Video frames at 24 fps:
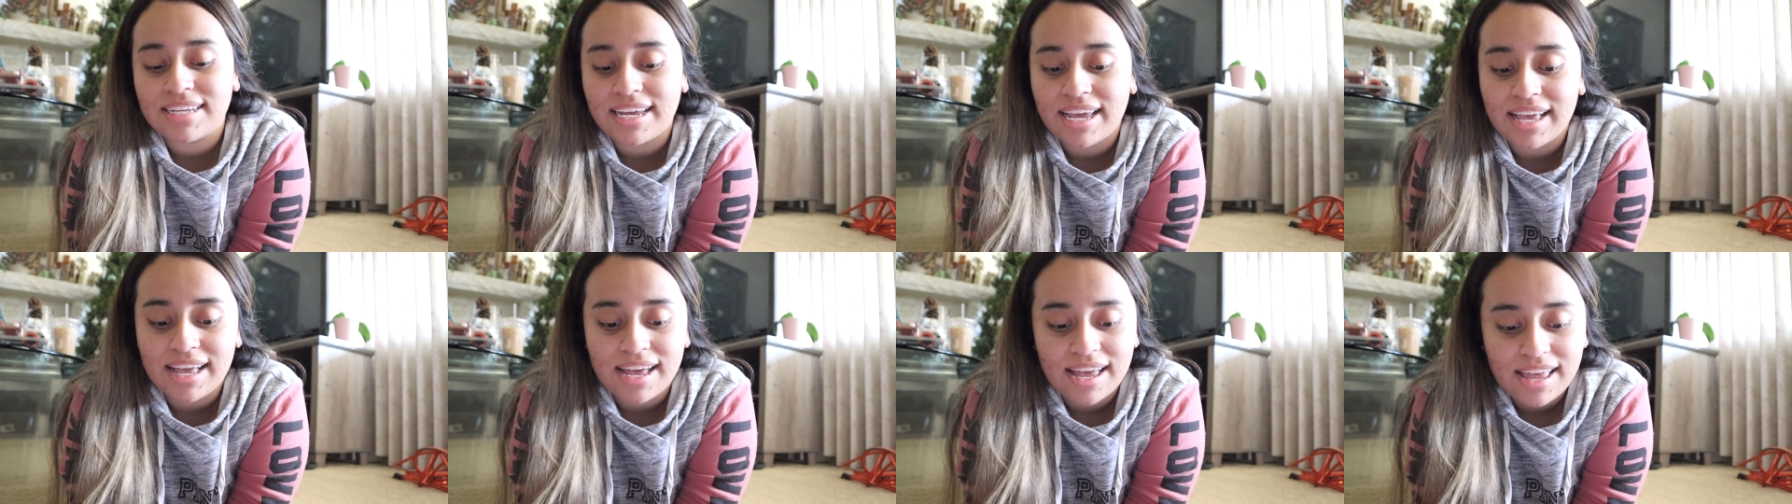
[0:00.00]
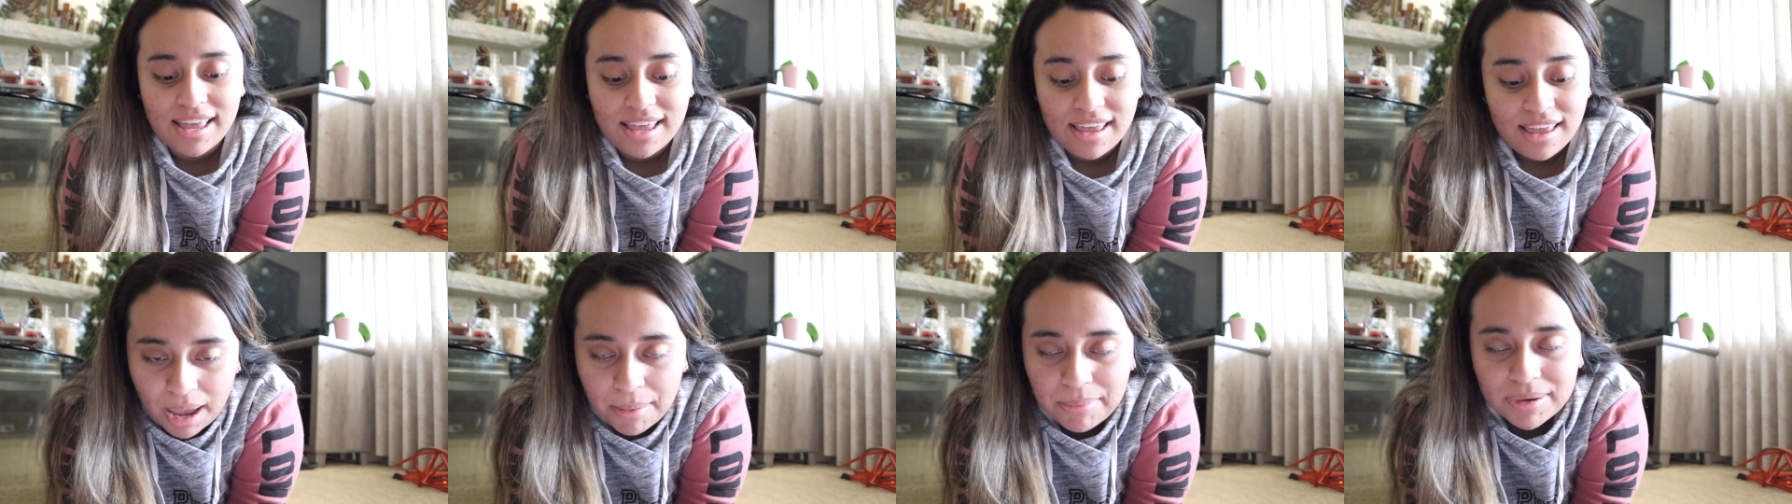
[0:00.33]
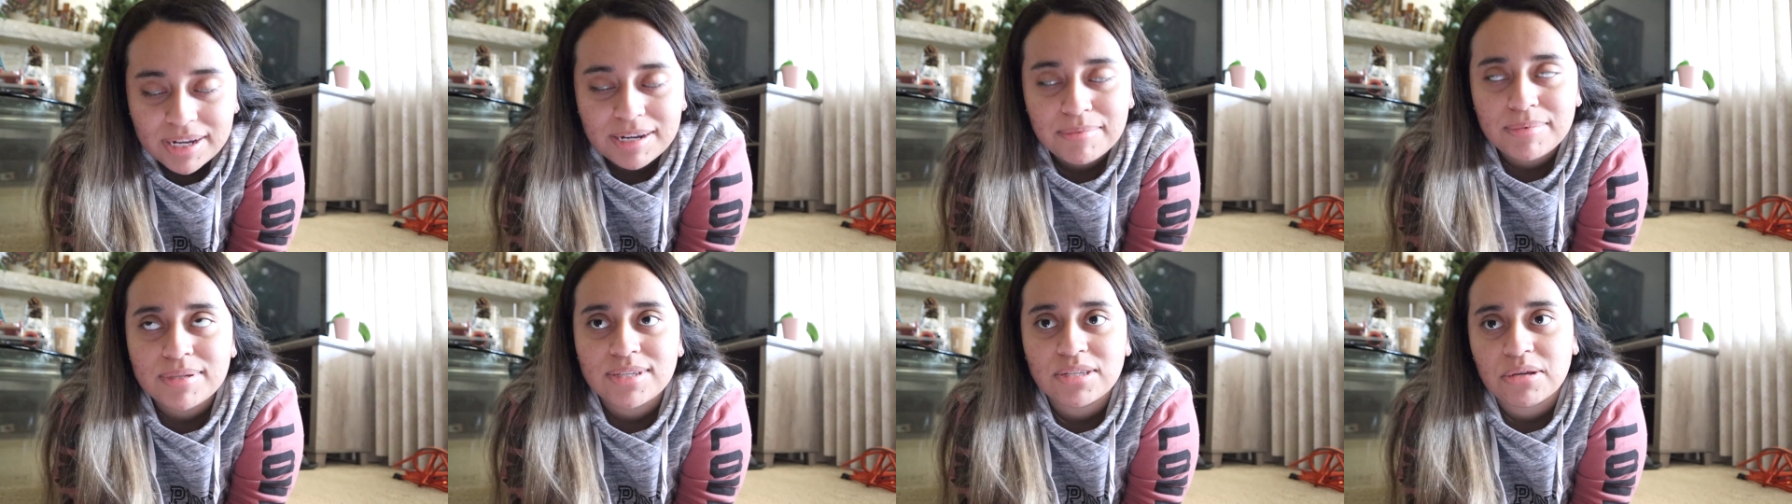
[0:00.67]
Like, I'm
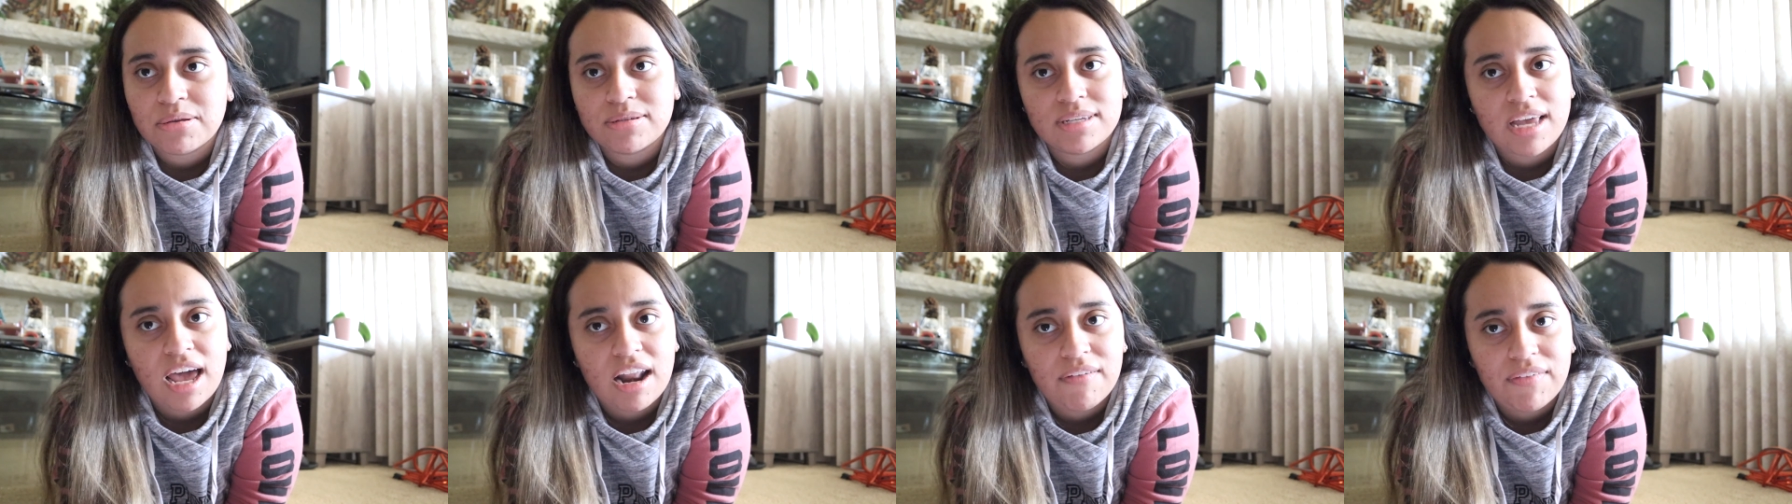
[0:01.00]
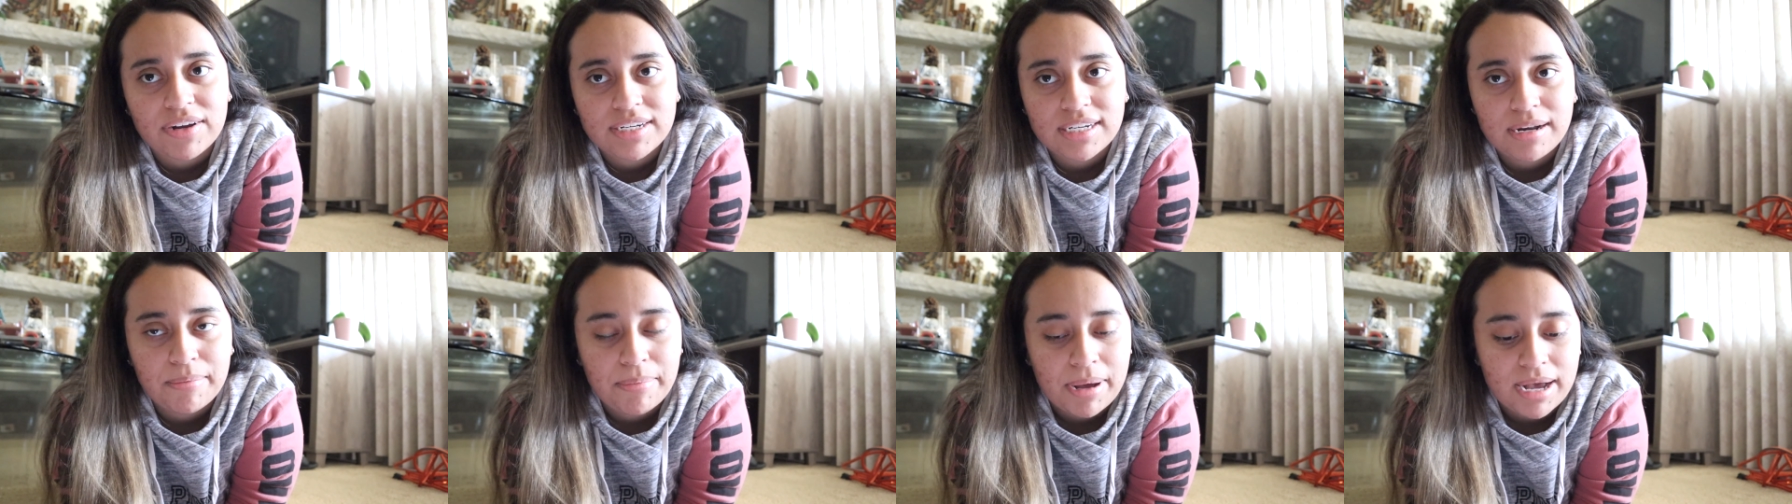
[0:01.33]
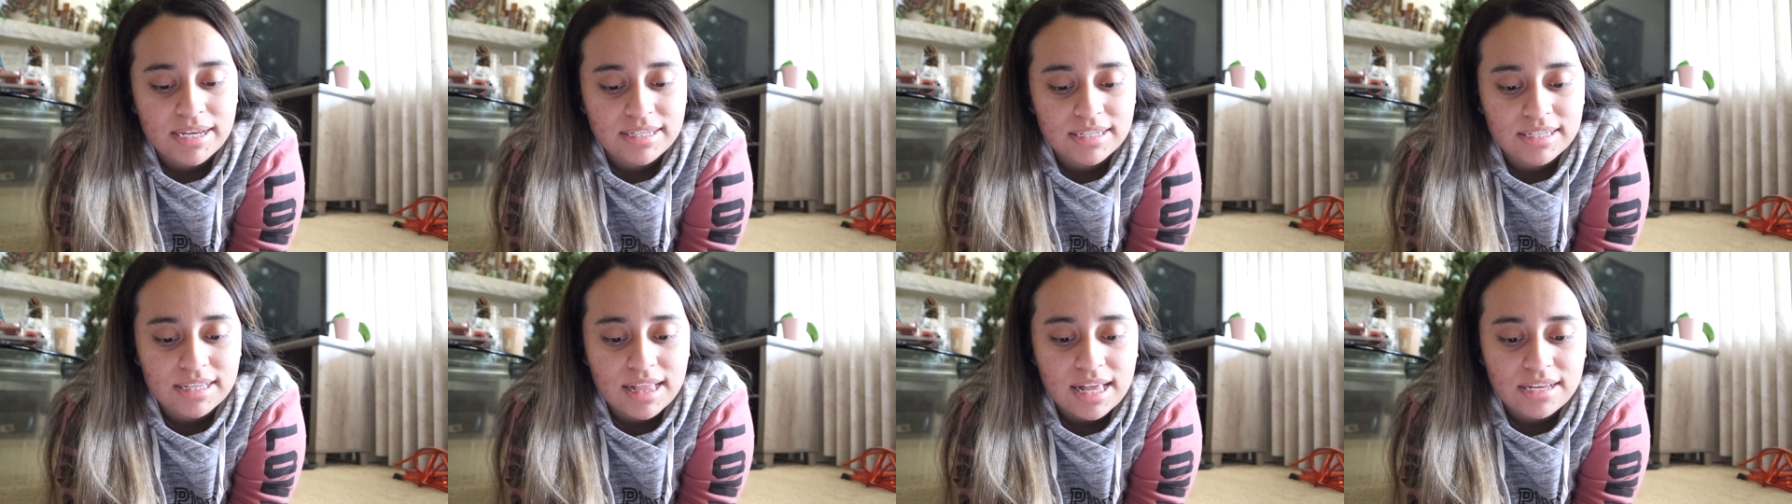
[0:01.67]
going to be so sad if I didn't
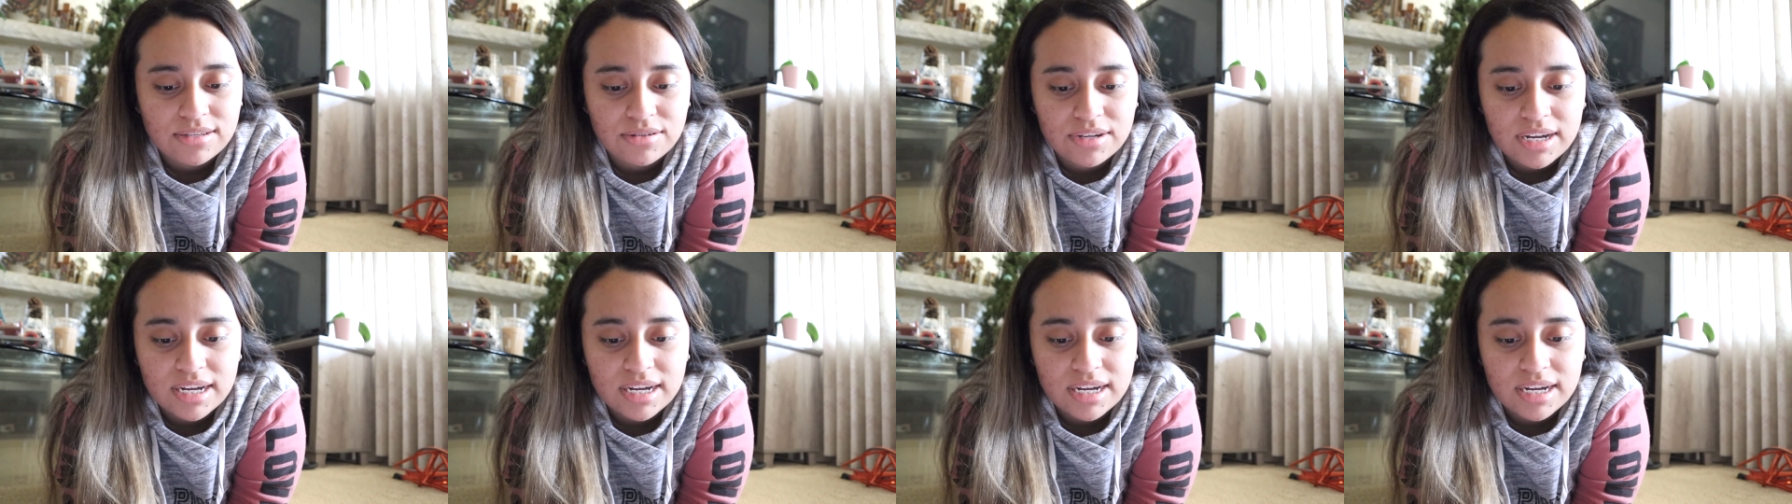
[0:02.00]
pass this class,